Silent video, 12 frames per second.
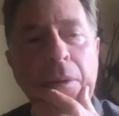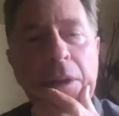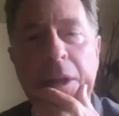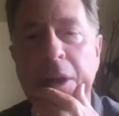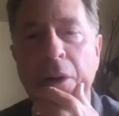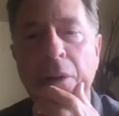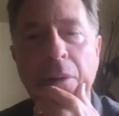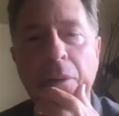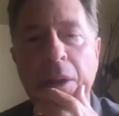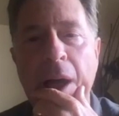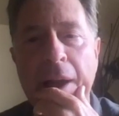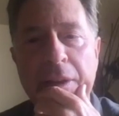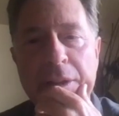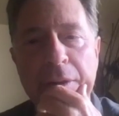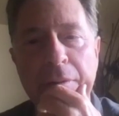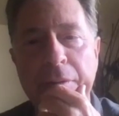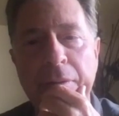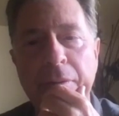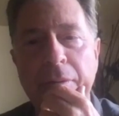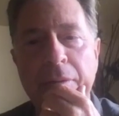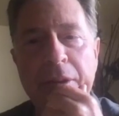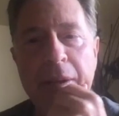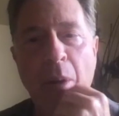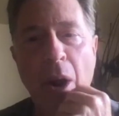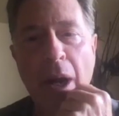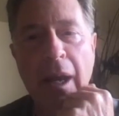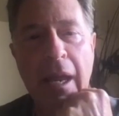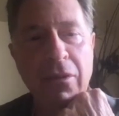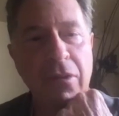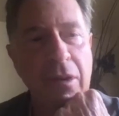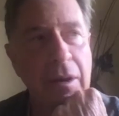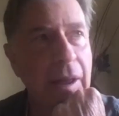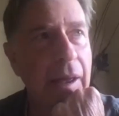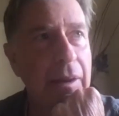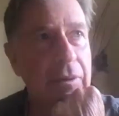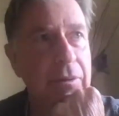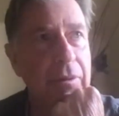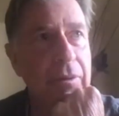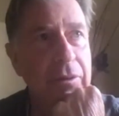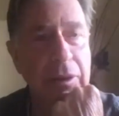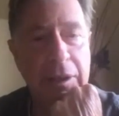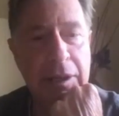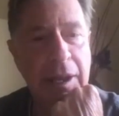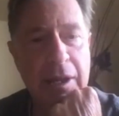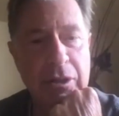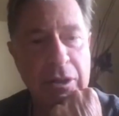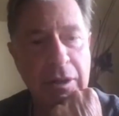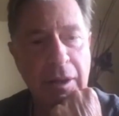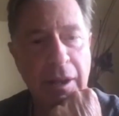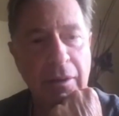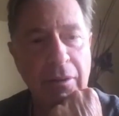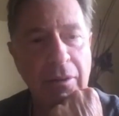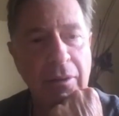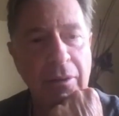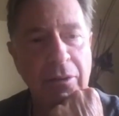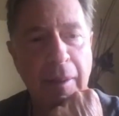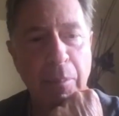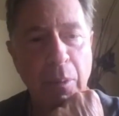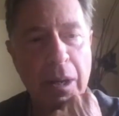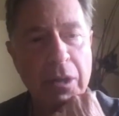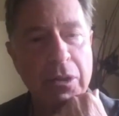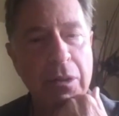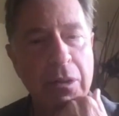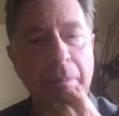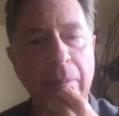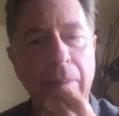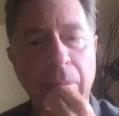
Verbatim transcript: clear lines of demarcation and delineation and separation.